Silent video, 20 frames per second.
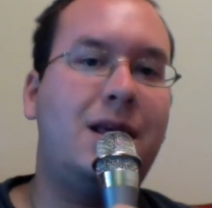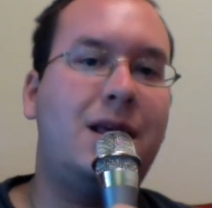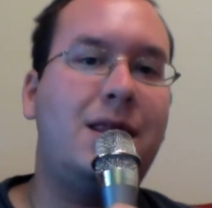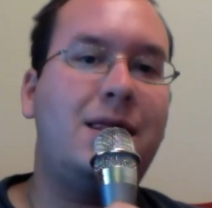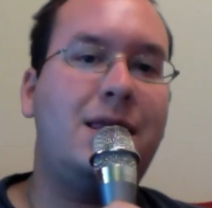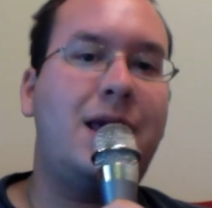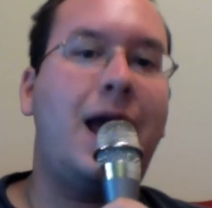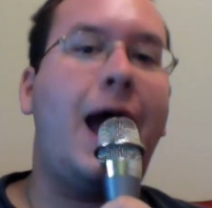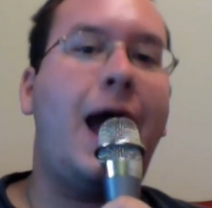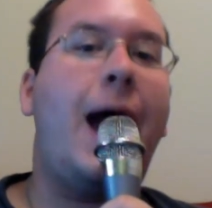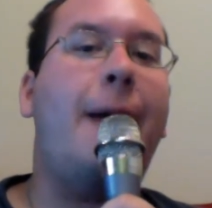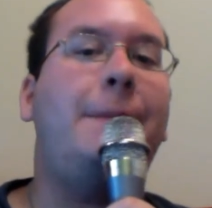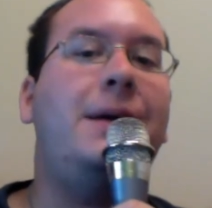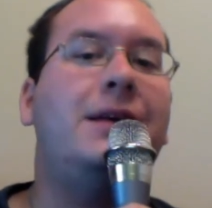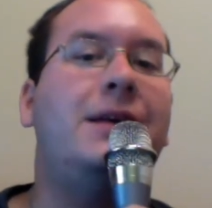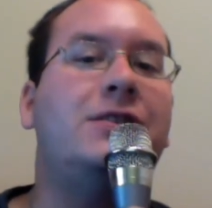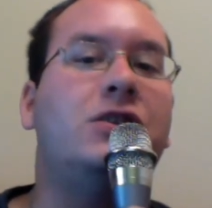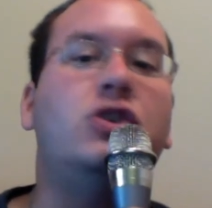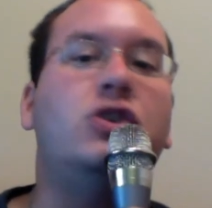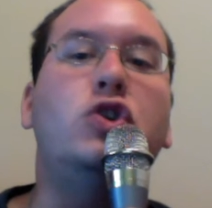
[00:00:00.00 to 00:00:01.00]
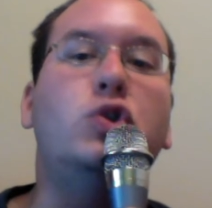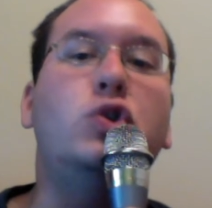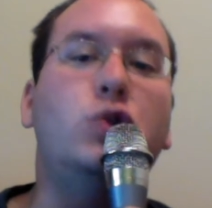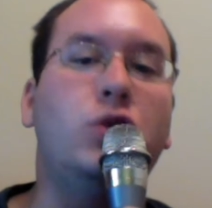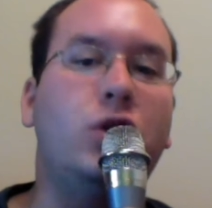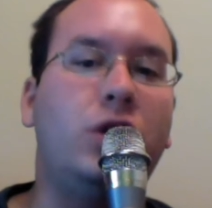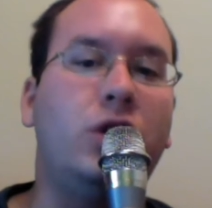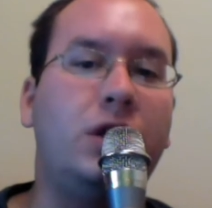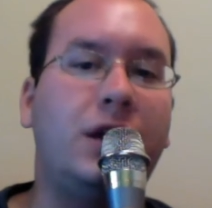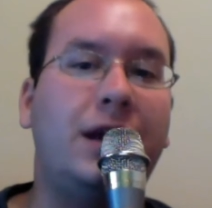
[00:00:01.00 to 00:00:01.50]
The app has a new
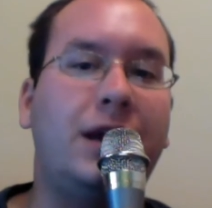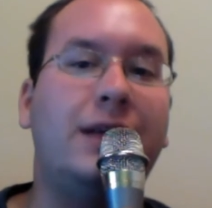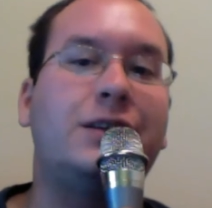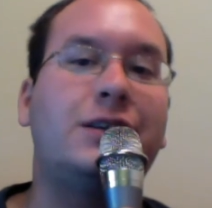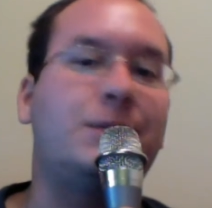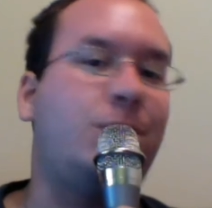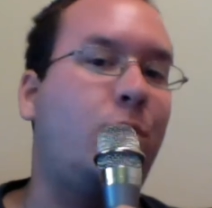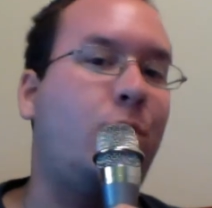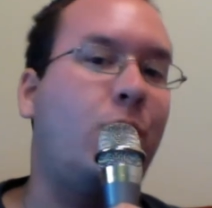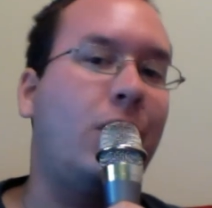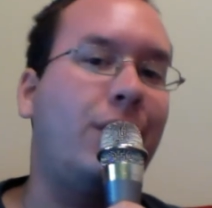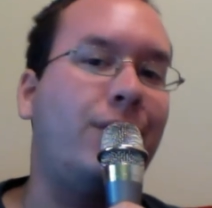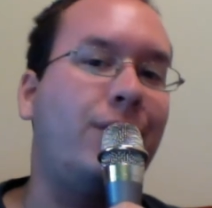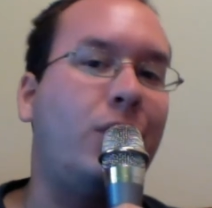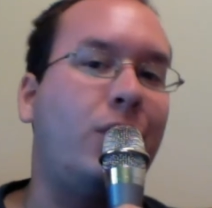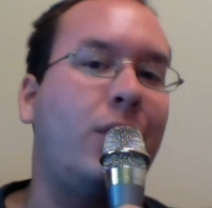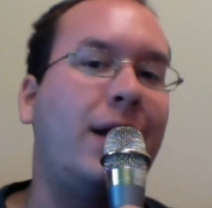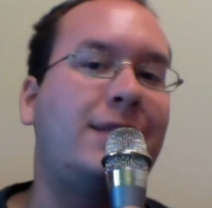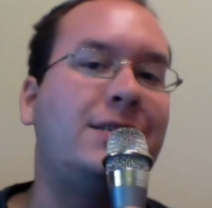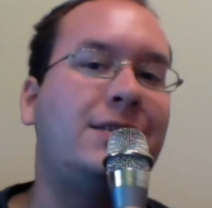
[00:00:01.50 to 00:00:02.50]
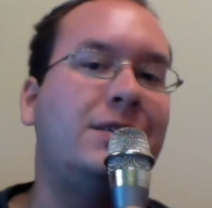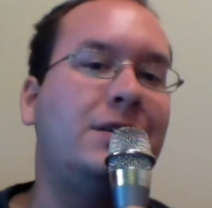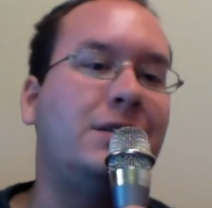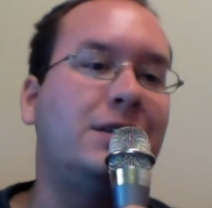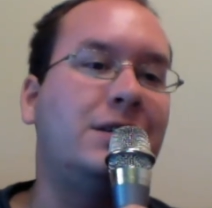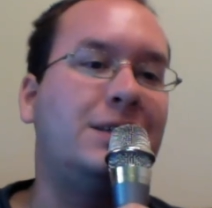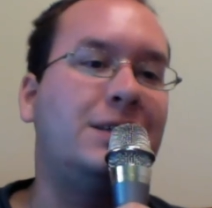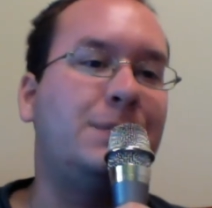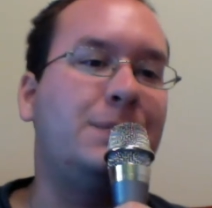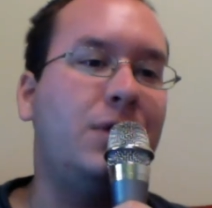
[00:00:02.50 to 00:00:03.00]
look and support for Retina
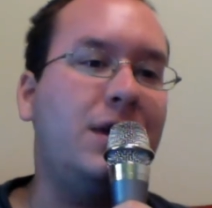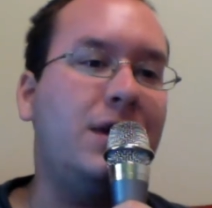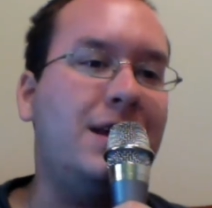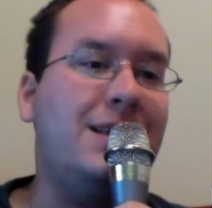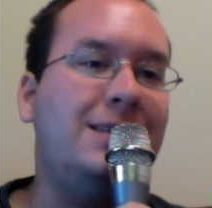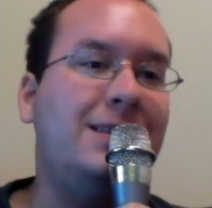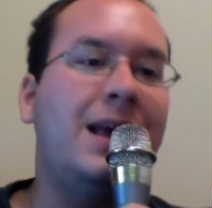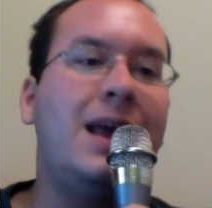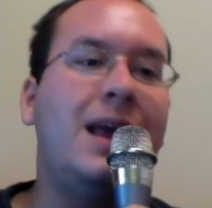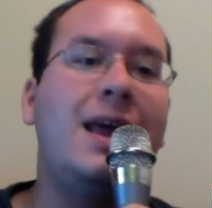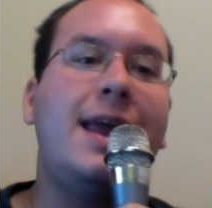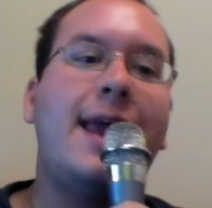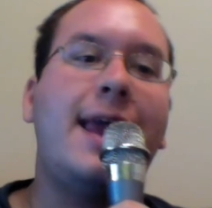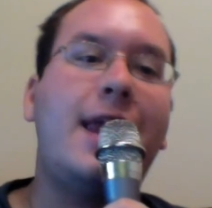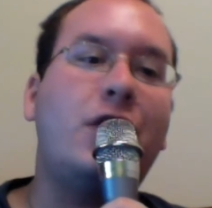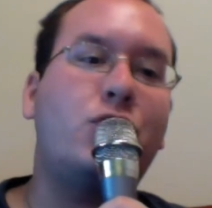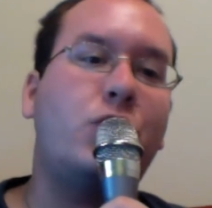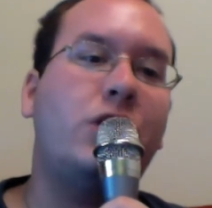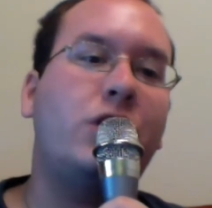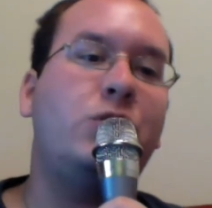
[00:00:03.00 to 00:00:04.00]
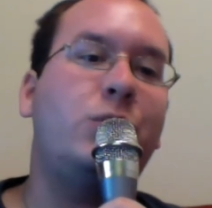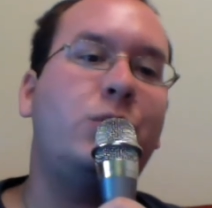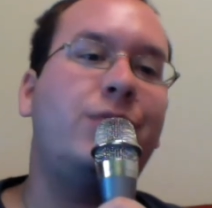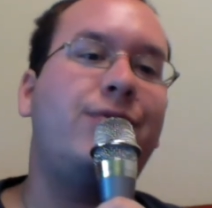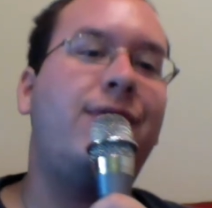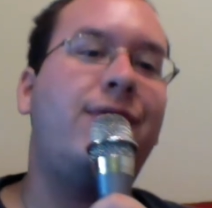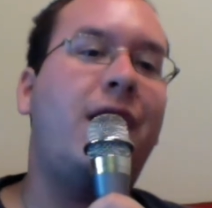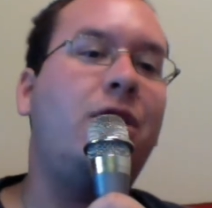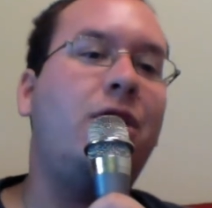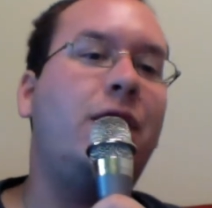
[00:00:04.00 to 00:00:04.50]
displays, integration with
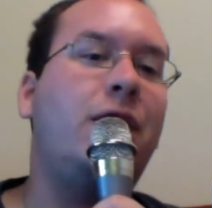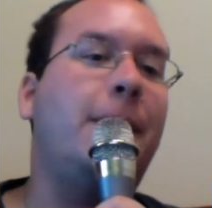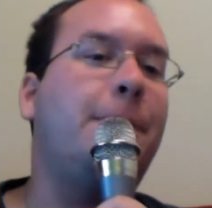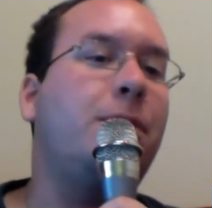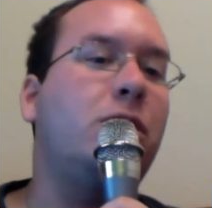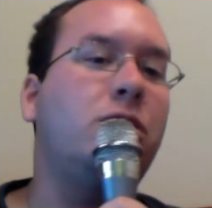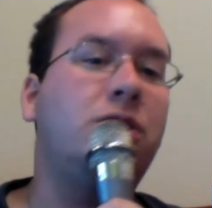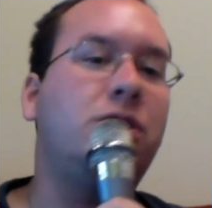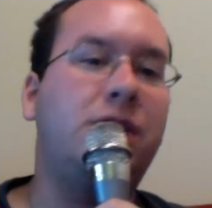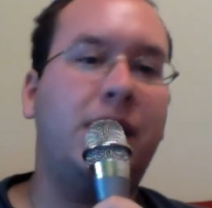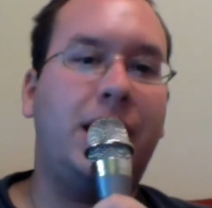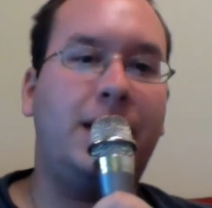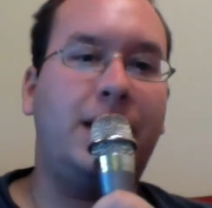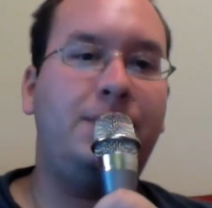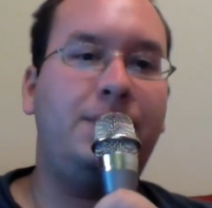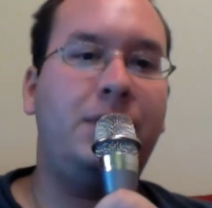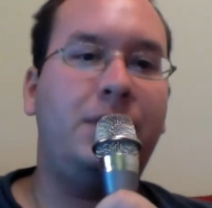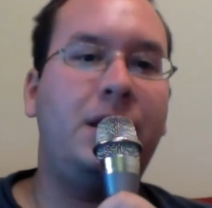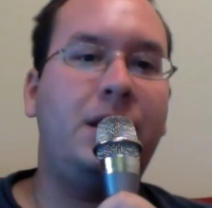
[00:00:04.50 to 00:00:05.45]
Final Cut Pro 10,